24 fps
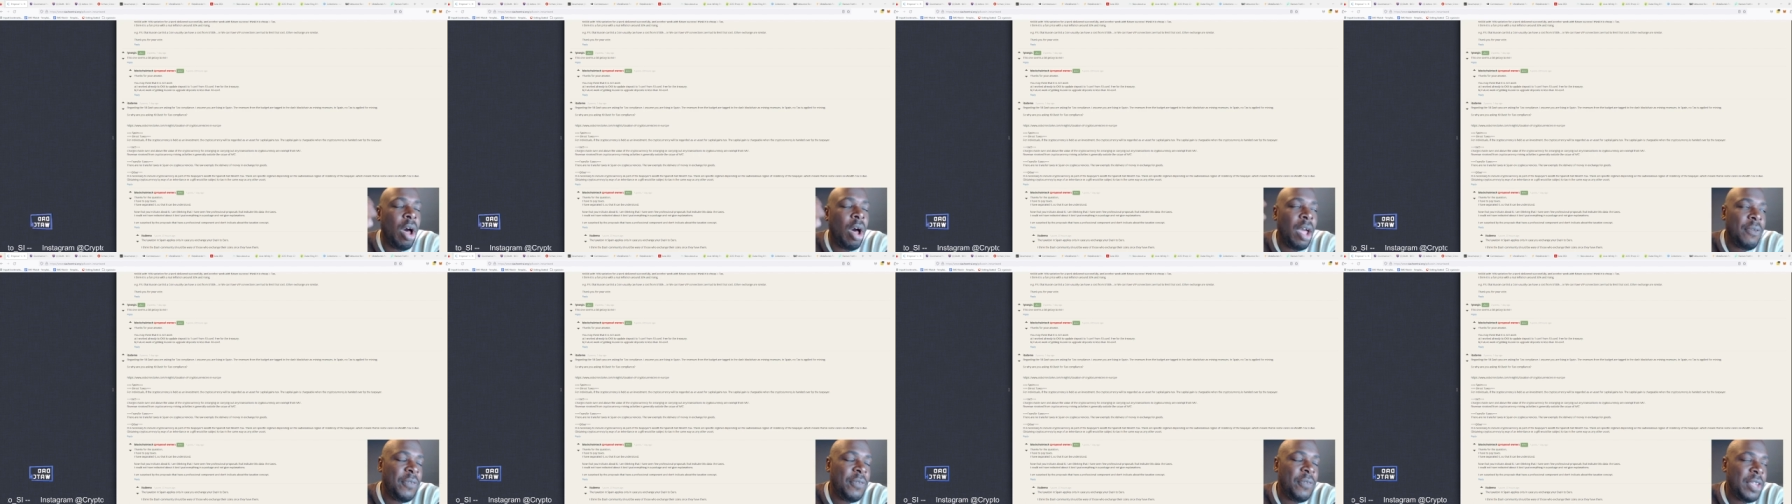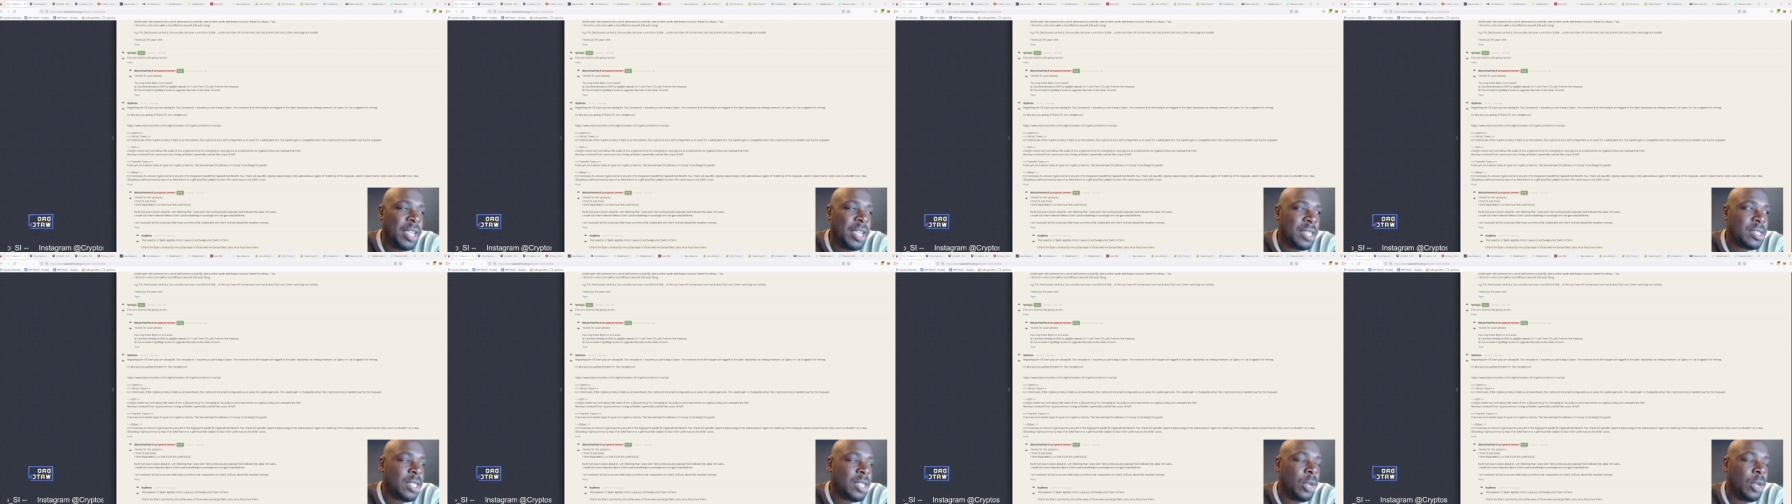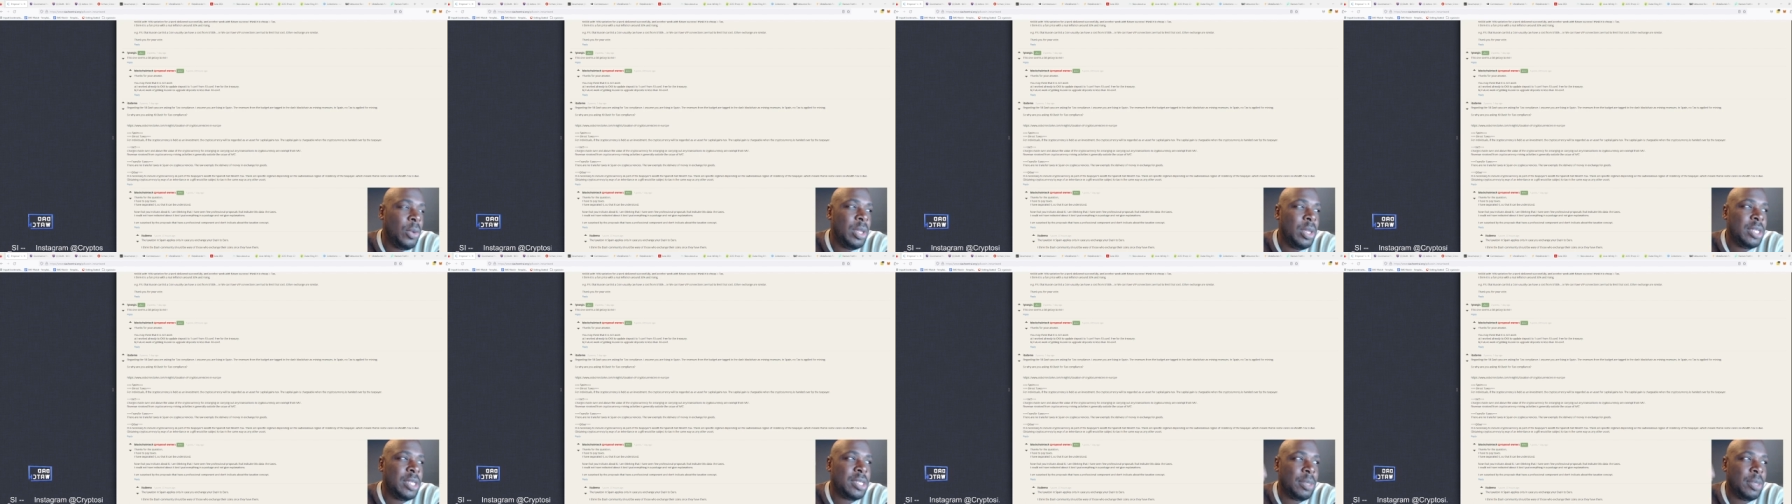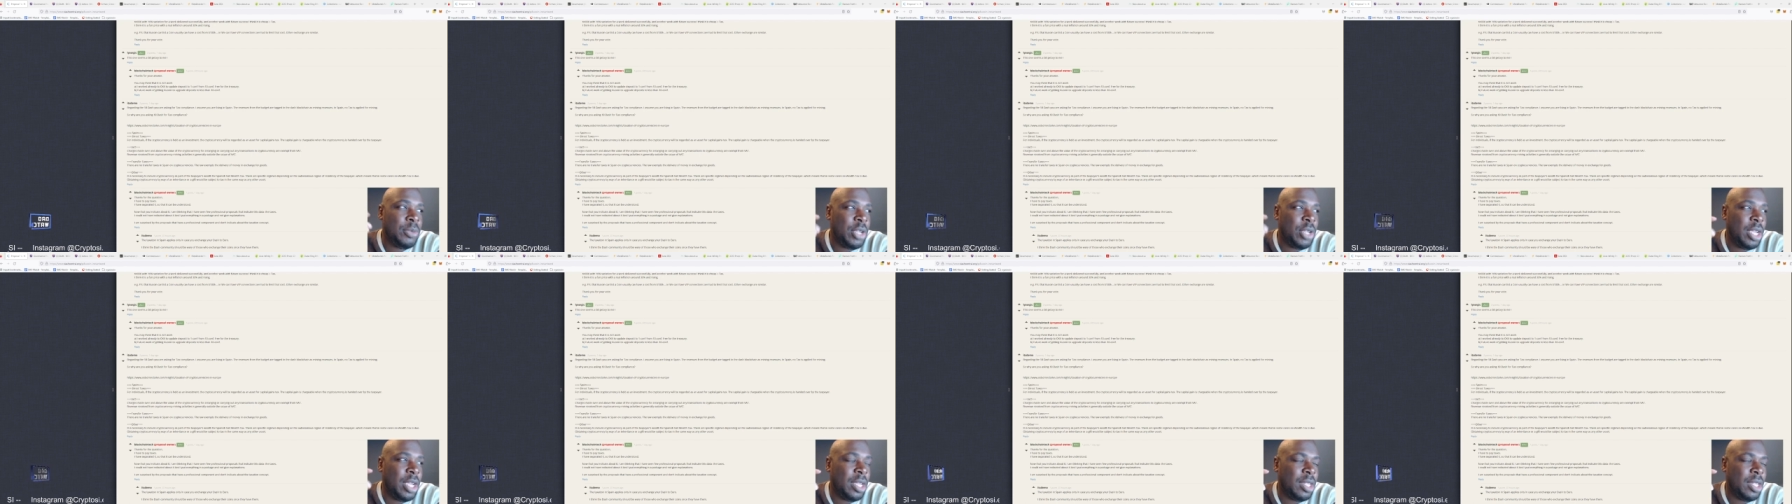I think, is totally
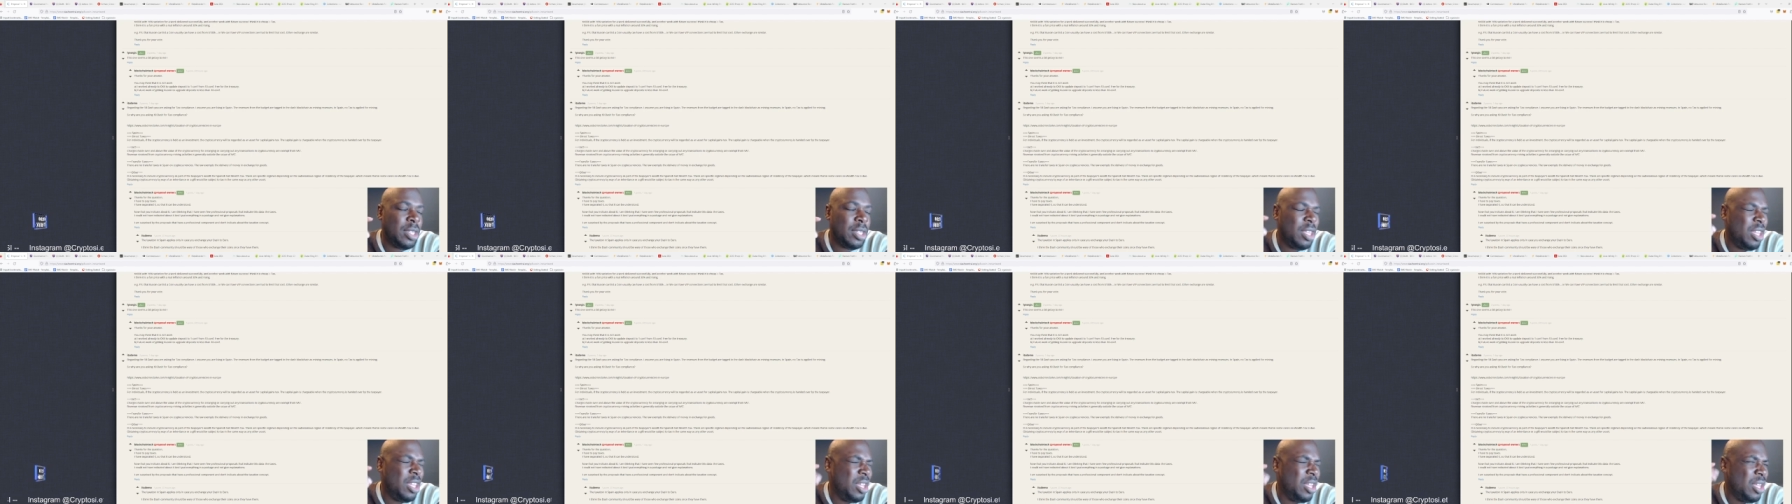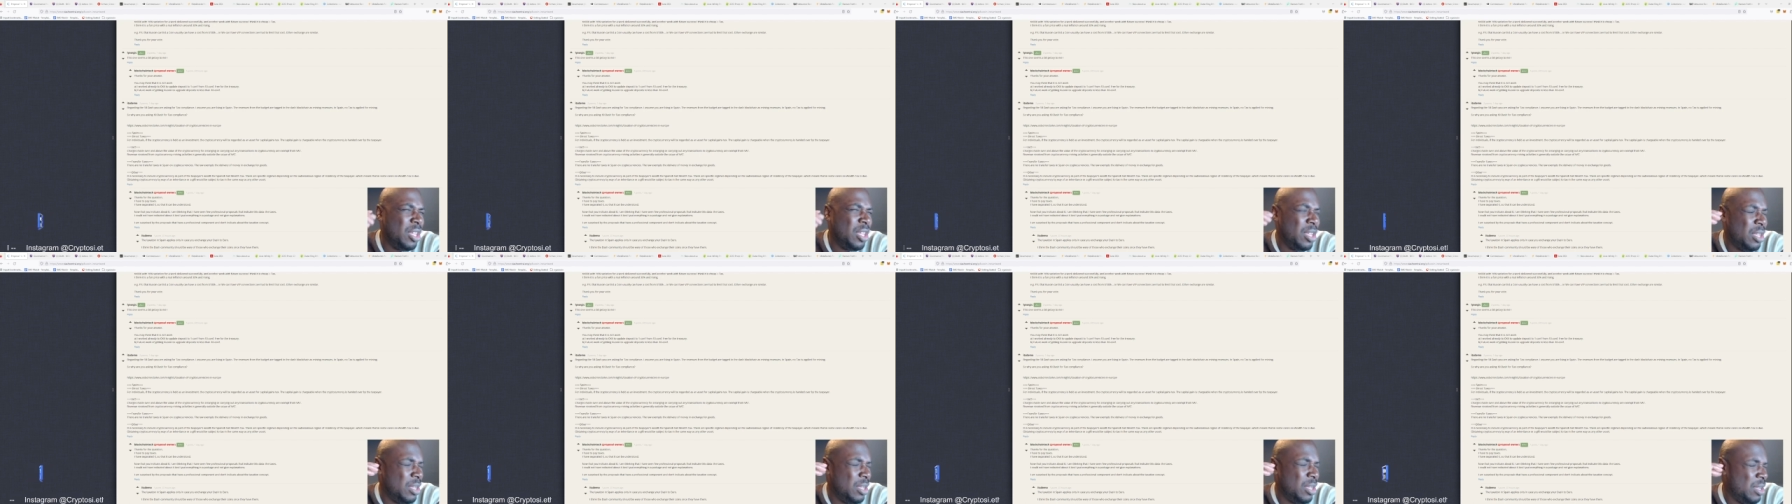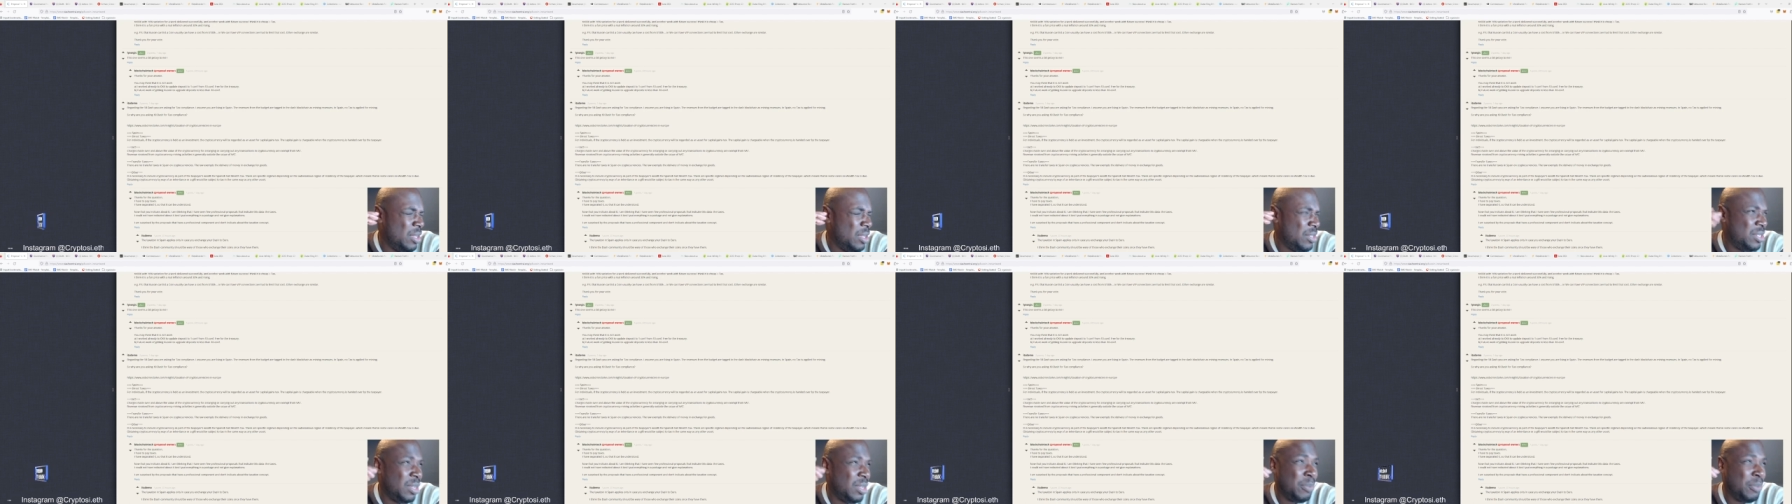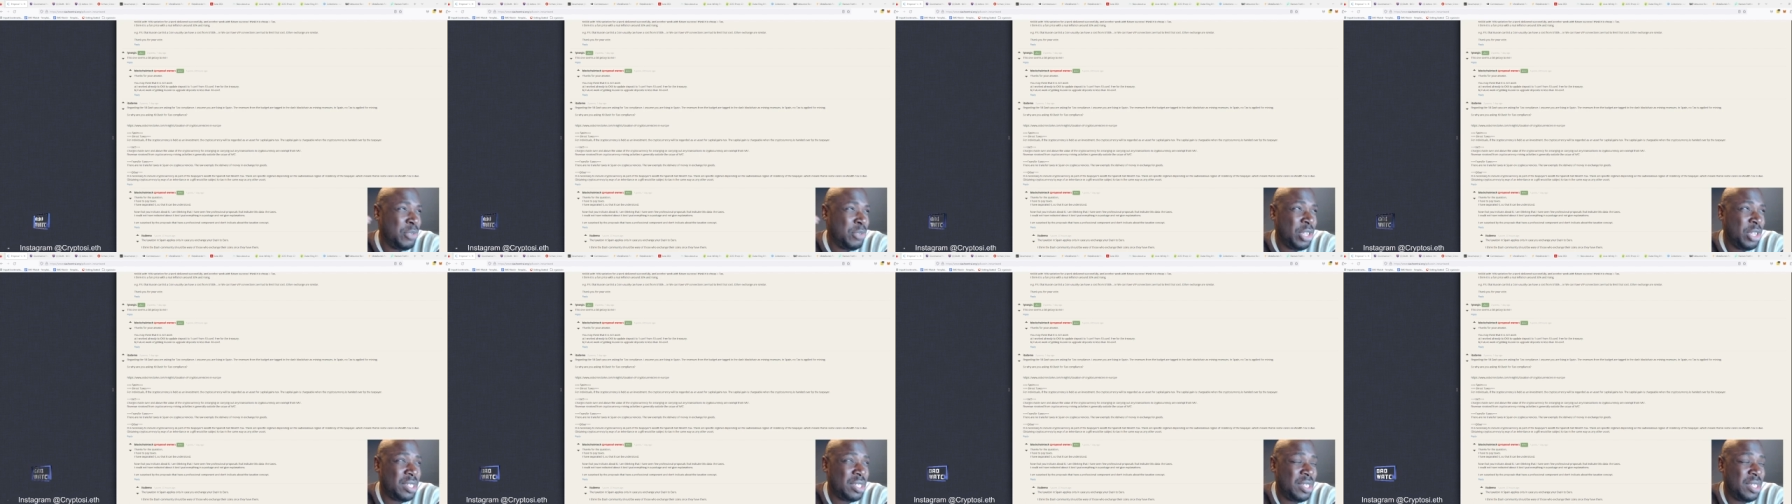subject uh,
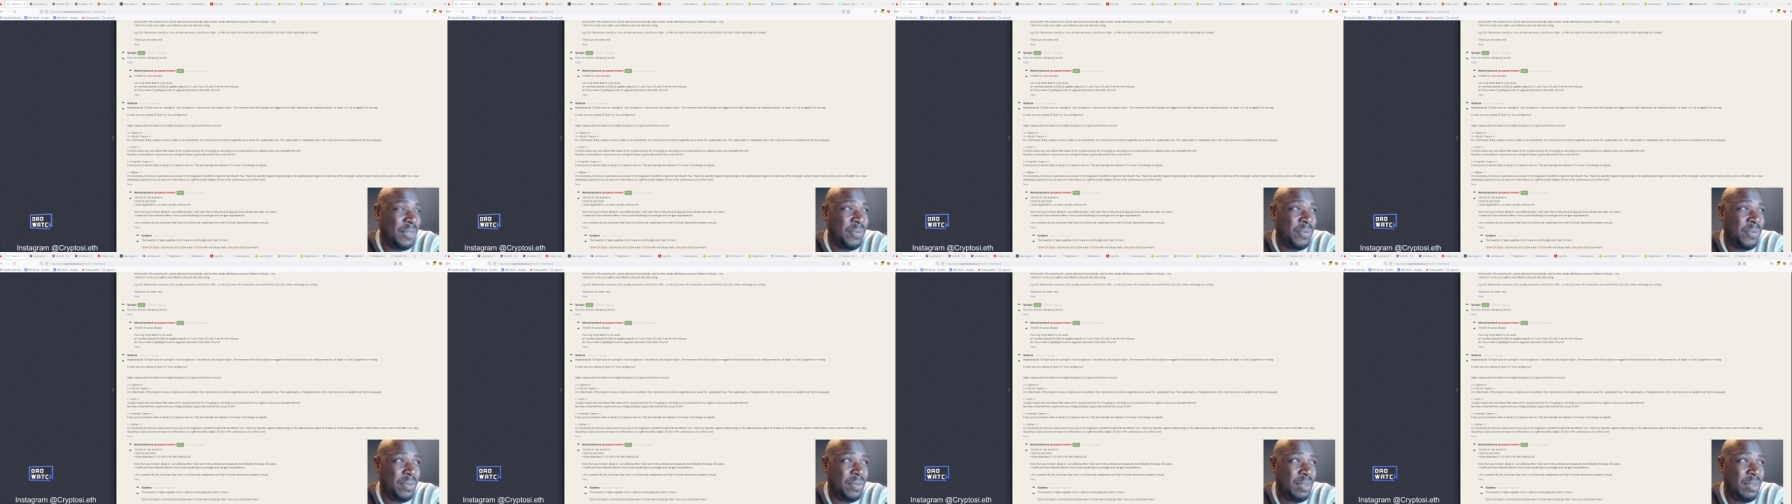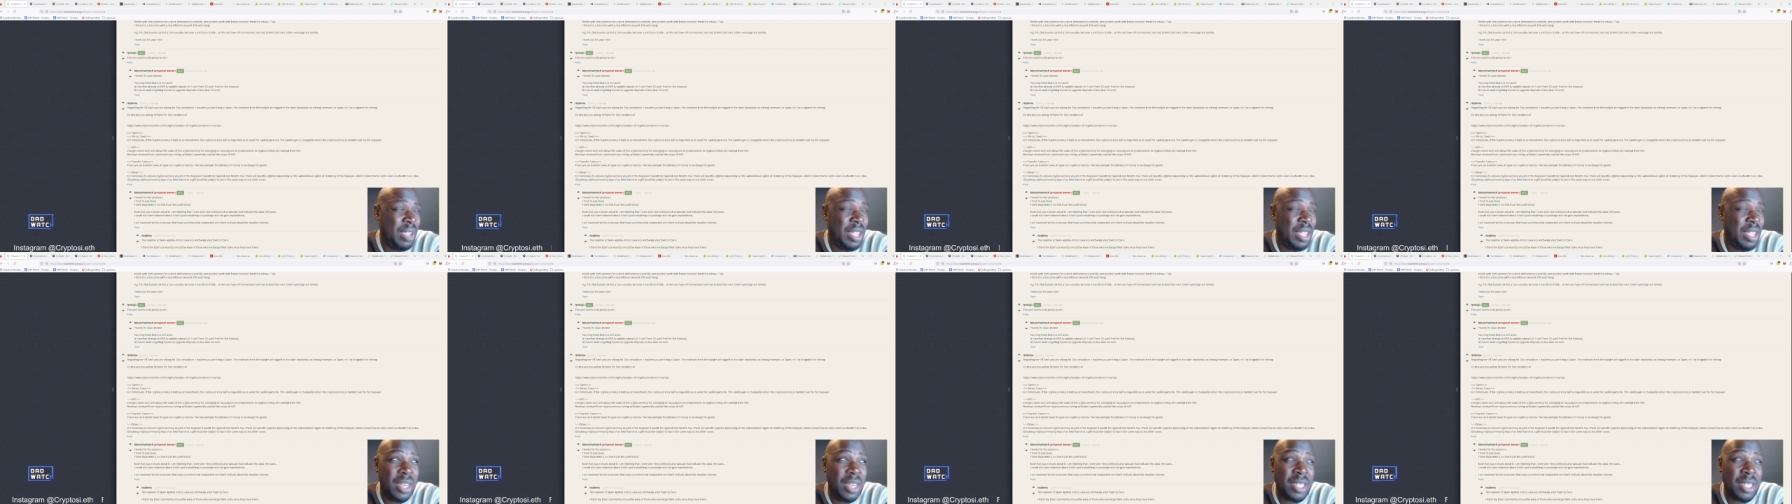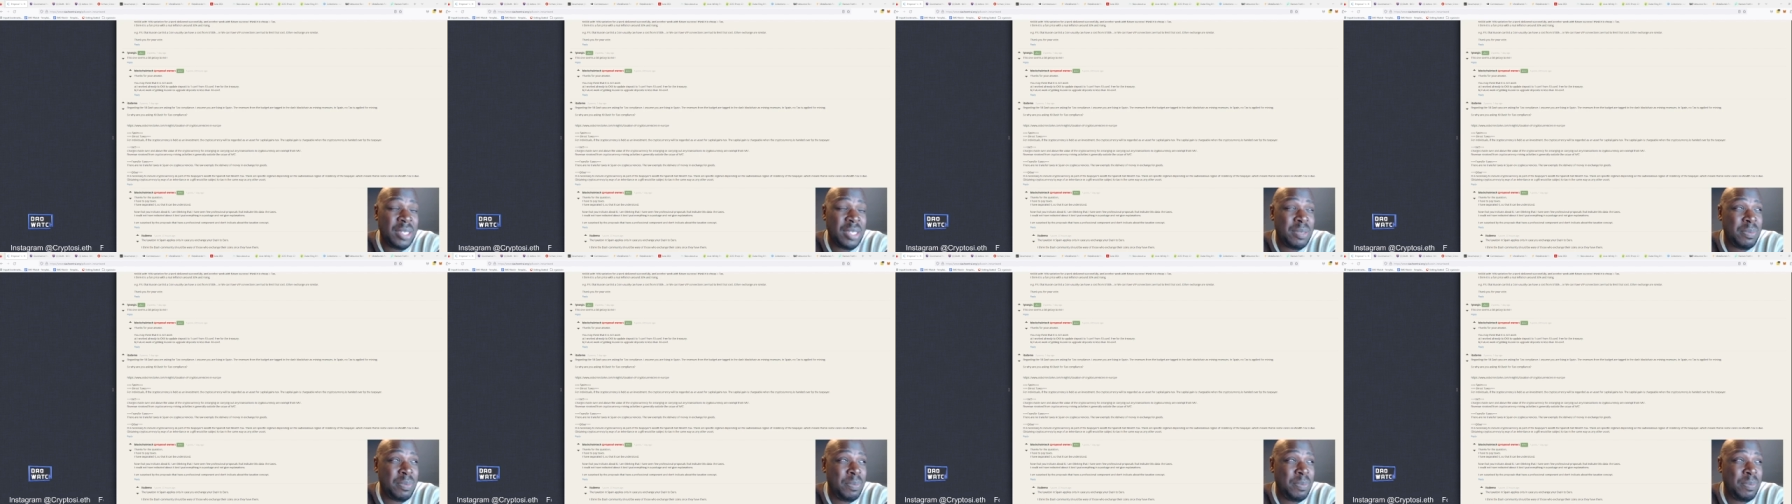subjective in this